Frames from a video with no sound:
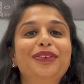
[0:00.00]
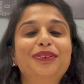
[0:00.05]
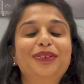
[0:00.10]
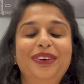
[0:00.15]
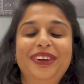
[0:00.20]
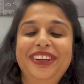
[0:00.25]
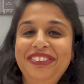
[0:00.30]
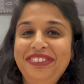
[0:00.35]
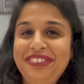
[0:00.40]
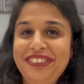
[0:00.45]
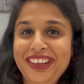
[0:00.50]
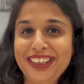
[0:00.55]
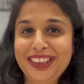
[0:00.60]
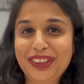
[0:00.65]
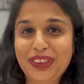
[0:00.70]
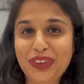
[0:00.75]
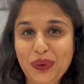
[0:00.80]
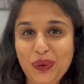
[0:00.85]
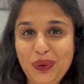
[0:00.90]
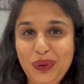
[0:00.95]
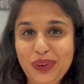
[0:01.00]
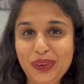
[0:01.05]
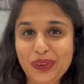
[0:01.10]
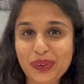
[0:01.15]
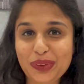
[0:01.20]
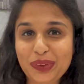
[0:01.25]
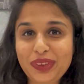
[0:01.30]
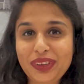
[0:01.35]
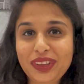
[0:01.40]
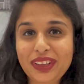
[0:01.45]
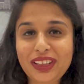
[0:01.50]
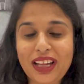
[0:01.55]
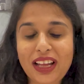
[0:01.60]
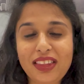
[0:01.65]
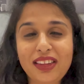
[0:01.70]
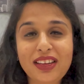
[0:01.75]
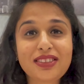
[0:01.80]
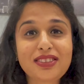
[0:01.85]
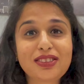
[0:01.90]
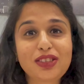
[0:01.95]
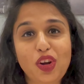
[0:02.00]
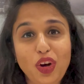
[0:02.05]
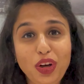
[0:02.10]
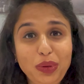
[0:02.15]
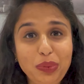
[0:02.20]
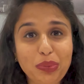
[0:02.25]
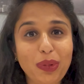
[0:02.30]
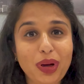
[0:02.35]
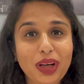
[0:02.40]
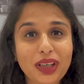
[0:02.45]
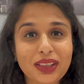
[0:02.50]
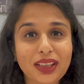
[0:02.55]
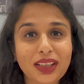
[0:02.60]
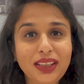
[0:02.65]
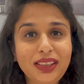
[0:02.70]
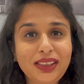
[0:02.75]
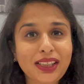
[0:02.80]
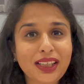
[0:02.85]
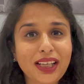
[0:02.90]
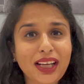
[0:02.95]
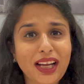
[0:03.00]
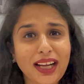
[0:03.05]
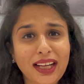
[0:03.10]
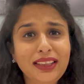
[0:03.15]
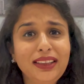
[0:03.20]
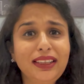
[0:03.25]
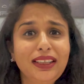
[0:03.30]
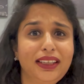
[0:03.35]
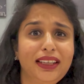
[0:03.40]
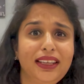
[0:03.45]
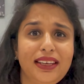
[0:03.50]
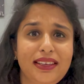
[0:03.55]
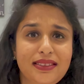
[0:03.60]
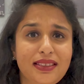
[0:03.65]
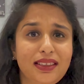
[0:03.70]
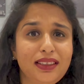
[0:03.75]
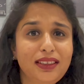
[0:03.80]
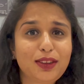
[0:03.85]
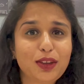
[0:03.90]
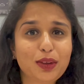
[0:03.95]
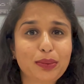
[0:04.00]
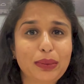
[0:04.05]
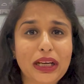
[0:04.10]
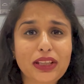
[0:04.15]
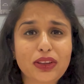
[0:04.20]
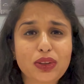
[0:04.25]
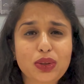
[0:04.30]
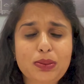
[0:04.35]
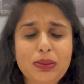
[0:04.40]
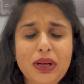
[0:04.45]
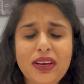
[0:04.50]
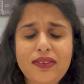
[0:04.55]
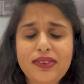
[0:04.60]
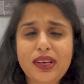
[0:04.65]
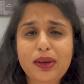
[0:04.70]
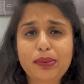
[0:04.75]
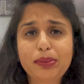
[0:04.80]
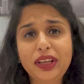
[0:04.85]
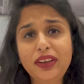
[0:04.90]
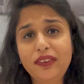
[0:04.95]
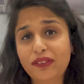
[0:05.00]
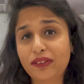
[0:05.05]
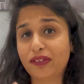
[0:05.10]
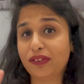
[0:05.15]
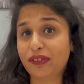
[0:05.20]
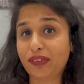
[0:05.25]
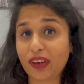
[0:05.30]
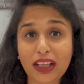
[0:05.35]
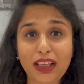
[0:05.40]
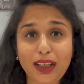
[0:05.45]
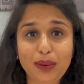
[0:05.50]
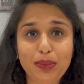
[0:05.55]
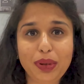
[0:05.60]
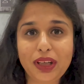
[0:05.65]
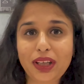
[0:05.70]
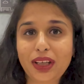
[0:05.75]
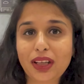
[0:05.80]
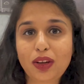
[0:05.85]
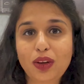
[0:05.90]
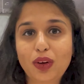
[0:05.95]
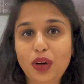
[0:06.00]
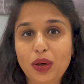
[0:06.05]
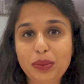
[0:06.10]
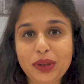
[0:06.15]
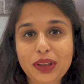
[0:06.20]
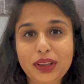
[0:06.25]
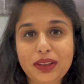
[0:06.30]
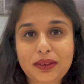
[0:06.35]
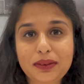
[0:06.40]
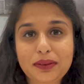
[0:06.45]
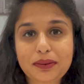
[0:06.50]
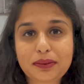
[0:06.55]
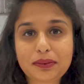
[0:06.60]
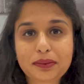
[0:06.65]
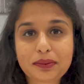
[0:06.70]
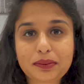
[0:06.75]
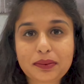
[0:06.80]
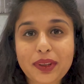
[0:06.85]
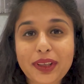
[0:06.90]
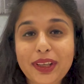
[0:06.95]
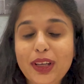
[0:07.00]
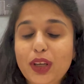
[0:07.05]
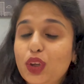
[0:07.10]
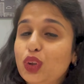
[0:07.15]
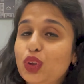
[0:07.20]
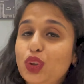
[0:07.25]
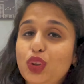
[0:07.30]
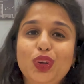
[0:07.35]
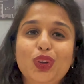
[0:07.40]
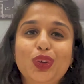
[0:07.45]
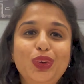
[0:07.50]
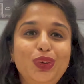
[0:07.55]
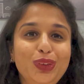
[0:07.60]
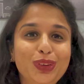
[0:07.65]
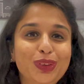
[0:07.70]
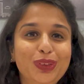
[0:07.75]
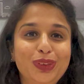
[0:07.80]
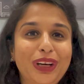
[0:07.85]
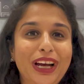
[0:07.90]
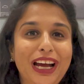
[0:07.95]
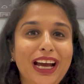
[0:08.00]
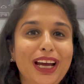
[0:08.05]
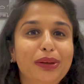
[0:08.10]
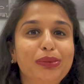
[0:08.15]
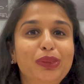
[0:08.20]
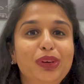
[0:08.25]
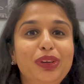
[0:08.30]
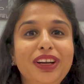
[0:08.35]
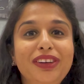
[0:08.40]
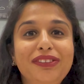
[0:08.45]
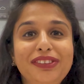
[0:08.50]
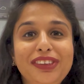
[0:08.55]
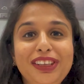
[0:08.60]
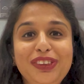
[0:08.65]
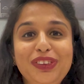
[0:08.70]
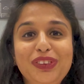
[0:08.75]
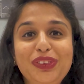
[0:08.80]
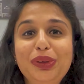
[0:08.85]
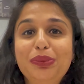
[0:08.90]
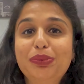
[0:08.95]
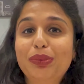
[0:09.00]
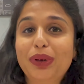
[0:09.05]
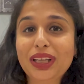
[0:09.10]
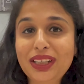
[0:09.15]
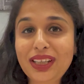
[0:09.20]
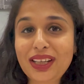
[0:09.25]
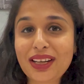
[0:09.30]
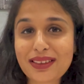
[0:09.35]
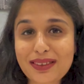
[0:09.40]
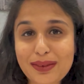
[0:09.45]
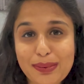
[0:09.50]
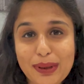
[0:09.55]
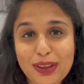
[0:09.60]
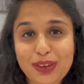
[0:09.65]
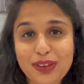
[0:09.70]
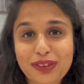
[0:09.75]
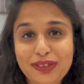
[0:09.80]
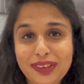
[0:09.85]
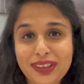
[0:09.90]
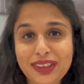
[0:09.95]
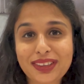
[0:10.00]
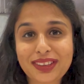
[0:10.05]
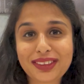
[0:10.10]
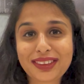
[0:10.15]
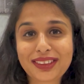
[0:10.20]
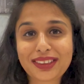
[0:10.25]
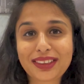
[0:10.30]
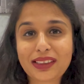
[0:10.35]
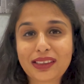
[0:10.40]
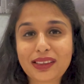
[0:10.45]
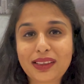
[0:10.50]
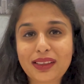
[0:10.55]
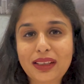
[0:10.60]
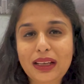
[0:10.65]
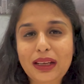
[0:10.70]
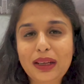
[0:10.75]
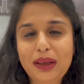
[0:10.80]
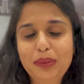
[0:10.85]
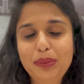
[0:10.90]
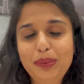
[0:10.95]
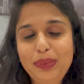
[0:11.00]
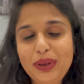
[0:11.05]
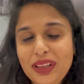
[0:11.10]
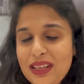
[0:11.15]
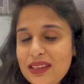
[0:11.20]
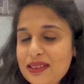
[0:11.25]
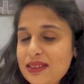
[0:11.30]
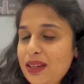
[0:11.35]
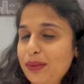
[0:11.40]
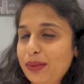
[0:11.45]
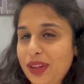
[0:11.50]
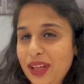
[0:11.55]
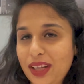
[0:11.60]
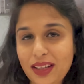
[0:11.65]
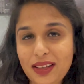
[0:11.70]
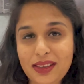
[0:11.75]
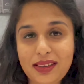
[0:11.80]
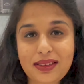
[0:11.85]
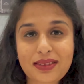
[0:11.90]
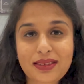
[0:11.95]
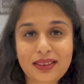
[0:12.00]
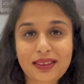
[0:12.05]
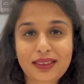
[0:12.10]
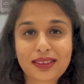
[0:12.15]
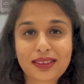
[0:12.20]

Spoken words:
What if I told you that the stock market and the geyser in your bathroom have something very big in common? No, I'm not referring to the money aspect of it. But there's something else.